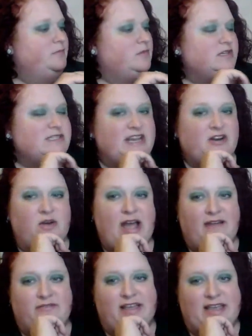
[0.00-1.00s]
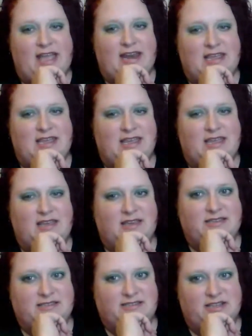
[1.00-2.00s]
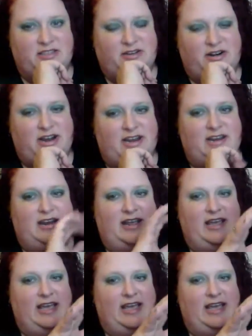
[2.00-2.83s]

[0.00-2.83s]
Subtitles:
Because I don't have like any Slytherin.